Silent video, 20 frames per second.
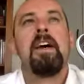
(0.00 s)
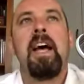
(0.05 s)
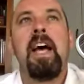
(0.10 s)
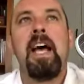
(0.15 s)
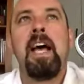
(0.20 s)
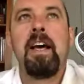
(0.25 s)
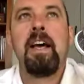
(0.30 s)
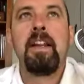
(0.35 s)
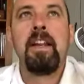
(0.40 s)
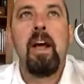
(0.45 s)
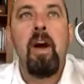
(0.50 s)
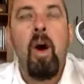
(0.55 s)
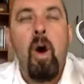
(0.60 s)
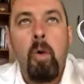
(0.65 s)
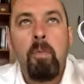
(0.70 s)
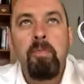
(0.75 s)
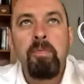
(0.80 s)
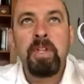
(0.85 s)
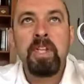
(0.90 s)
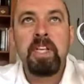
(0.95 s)
and
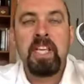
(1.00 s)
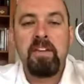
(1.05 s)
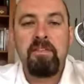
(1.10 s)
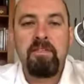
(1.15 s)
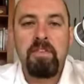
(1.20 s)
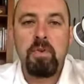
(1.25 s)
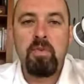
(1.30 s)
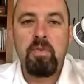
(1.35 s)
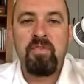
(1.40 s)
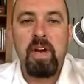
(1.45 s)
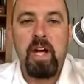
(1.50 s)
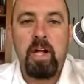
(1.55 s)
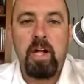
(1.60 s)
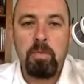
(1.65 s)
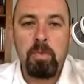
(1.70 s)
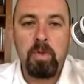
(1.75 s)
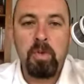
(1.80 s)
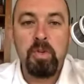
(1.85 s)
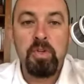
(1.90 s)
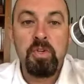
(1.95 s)
hopefully give you
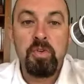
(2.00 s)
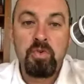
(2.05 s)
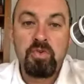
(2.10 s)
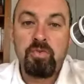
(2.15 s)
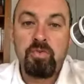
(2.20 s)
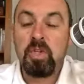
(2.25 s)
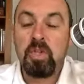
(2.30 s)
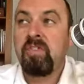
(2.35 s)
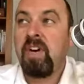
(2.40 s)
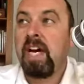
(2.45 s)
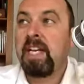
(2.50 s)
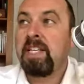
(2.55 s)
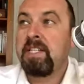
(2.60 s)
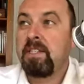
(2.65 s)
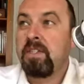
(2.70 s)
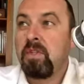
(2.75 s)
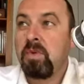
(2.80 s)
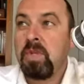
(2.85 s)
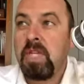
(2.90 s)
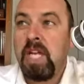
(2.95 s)
valuable, useful advice.
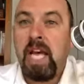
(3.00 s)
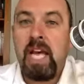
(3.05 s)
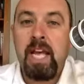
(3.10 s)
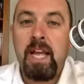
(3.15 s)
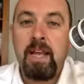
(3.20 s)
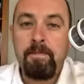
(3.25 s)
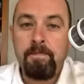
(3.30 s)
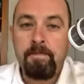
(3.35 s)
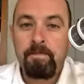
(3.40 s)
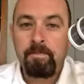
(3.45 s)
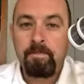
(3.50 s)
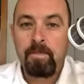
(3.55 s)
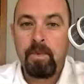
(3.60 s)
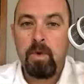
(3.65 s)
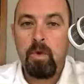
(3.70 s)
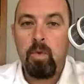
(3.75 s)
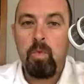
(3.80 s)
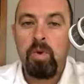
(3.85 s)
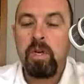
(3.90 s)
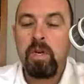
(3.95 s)
And today
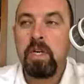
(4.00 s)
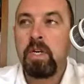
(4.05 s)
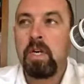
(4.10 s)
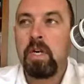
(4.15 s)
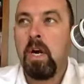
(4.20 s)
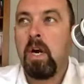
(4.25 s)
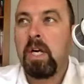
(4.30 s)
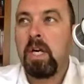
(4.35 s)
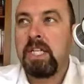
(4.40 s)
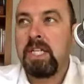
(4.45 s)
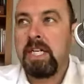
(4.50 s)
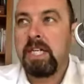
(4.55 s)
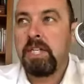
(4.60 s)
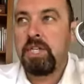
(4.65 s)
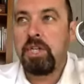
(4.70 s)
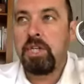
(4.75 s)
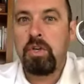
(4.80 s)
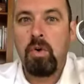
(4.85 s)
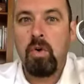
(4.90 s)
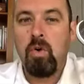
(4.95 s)
we are
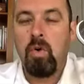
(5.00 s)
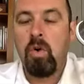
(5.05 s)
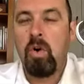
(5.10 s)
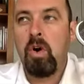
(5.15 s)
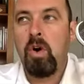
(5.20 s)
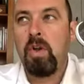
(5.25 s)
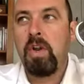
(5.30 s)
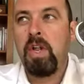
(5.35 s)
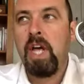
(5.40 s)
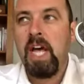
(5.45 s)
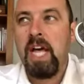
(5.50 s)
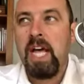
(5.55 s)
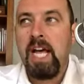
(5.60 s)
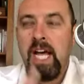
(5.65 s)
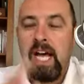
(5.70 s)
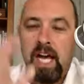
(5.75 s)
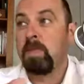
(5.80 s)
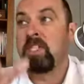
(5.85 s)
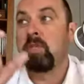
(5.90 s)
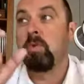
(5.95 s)
touching on
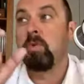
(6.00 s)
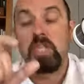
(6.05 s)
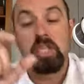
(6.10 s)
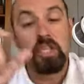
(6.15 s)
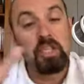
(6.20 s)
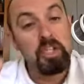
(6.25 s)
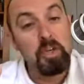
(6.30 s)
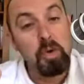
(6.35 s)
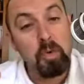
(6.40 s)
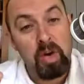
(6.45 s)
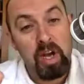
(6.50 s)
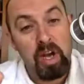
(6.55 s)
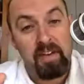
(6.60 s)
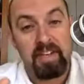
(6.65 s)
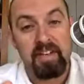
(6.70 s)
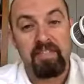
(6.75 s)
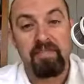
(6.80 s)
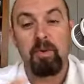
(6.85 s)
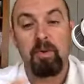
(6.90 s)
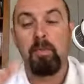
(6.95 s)
switching to
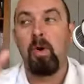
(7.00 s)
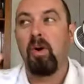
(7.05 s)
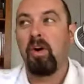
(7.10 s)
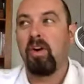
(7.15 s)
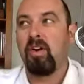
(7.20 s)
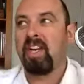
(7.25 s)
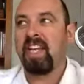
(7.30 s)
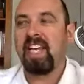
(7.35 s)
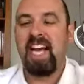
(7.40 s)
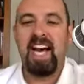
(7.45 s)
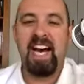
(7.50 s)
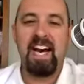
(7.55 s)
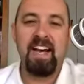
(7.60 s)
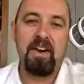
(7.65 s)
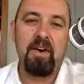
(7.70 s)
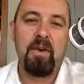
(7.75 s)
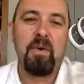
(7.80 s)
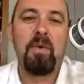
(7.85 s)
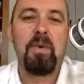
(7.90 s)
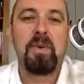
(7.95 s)
Revit from
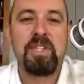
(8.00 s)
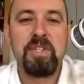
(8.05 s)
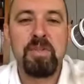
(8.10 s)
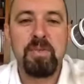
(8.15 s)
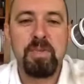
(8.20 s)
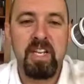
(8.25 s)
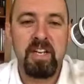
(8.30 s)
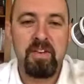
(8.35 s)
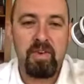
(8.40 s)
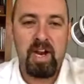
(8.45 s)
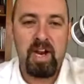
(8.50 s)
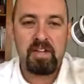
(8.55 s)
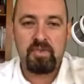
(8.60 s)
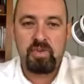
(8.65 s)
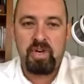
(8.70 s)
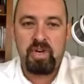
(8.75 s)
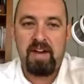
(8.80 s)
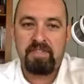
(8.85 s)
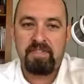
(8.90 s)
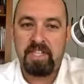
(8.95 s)
AutoCAD or 2D
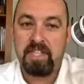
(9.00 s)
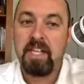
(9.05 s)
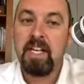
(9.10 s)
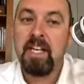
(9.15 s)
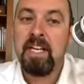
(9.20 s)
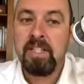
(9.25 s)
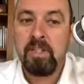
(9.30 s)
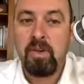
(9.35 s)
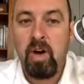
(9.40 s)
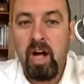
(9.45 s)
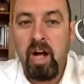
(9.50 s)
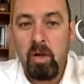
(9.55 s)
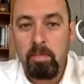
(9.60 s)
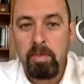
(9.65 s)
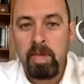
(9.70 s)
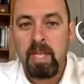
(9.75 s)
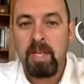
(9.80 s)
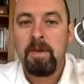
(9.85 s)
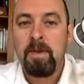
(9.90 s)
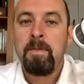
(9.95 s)
drafting. To help
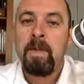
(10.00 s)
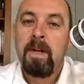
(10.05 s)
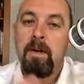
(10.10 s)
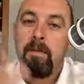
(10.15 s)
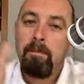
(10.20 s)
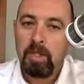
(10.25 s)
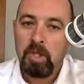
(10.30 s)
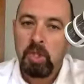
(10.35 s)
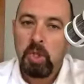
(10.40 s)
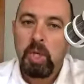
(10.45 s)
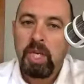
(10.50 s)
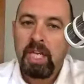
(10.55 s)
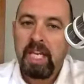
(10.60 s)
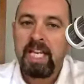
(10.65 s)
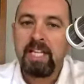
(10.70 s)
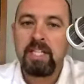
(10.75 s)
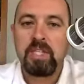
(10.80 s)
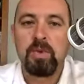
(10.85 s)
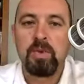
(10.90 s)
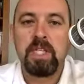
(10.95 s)
me look
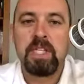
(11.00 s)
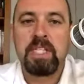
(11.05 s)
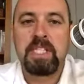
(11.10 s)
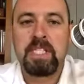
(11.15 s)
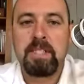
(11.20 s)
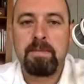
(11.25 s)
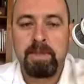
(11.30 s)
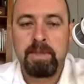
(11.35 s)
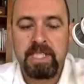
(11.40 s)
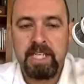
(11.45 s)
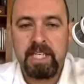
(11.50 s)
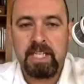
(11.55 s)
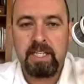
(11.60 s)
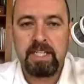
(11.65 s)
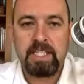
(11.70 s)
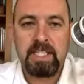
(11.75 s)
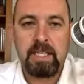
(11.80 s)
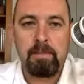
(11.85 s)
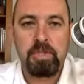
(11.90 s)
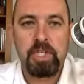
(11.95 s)
into this
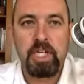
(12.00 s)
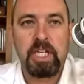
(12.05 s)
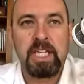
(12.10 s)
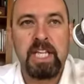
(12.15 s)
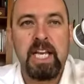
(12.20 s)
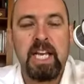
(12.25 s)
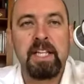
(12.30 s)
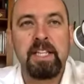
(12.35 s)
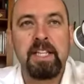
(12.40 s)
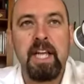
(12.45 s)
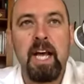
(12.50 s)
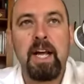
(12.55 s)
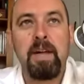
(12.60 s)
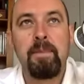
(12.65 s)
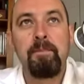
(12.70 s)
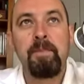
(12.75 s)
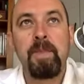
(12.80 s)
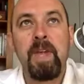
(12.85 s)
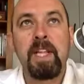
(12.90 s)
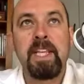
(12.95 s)
particular subject
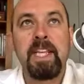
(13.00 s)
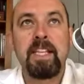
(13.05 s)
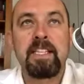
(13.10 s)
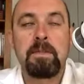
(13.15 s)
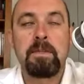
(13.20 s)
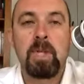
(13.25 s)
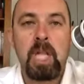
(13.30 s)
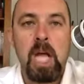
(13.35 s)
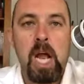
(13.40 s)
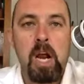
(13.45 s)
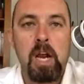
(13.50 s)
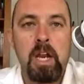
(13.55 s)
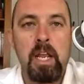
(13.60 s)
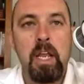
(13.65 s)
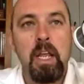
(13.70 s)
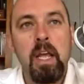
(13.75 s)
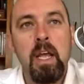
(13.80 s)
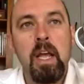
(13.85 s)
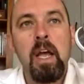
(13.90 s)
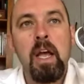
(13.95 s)
and get some clarity